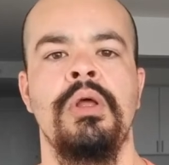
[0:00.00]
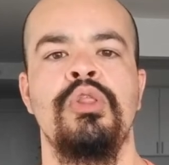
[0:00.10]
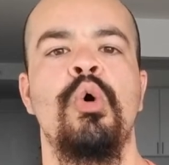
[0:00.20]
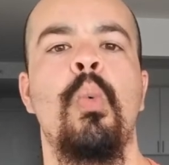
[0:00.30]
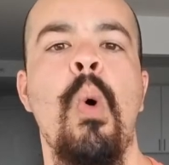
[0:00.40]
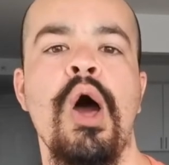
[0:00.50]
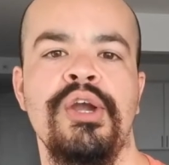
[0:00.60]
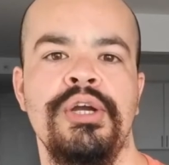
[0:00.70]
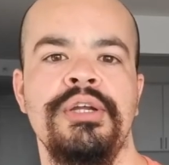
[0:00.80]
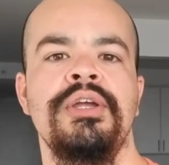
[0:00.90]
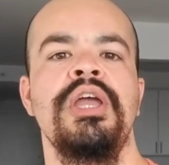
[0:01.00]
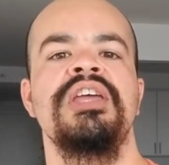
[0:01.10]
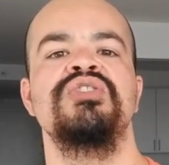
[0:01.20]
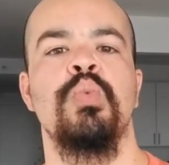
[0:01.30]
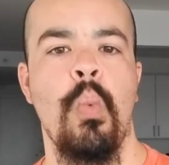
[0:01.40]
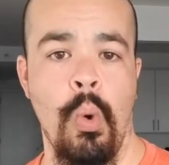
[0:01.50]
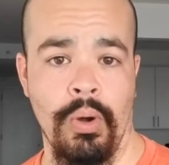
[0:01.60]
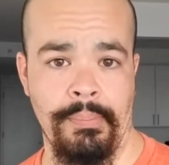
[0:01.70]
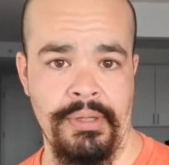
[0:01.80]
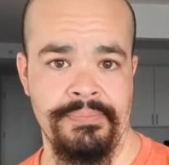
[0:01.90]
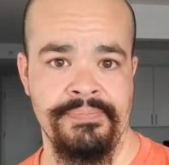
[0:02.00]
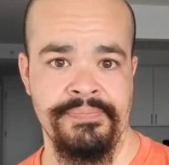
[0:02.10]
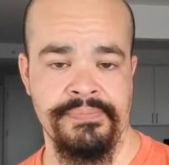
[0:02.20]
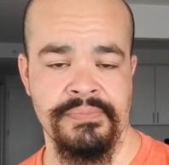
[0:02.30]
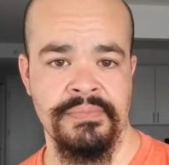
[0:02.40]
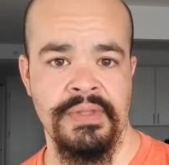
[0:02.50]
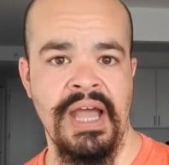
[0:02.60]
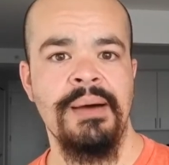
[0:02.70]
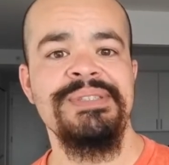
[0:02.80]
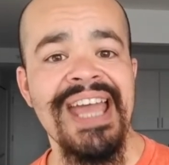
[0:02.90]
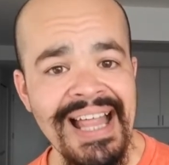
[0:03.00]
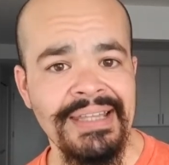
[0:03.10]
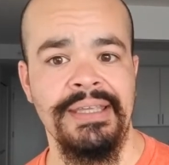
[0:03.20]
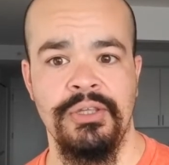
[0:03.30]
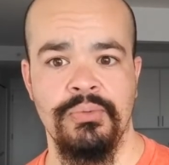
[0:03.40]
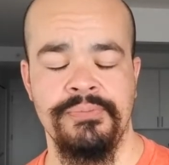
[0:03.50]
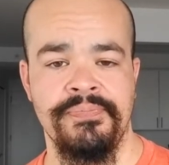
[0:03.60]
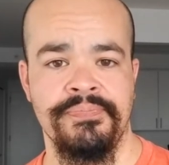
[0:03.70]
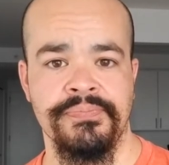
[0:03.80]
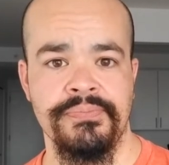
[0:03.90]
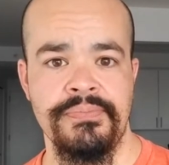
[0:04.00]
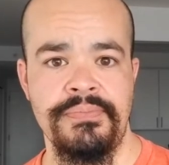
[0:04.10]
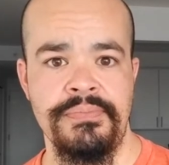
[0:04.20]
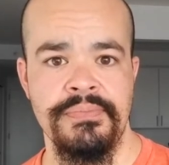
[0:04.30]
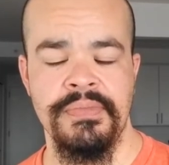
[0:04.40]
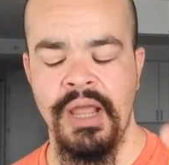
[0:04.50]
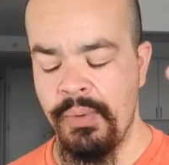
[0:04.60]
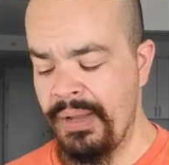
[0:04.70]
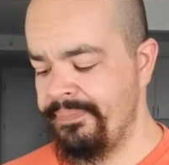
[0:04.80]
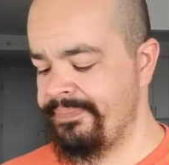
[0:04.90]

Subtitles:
The water is warm. I'm telling you. All right.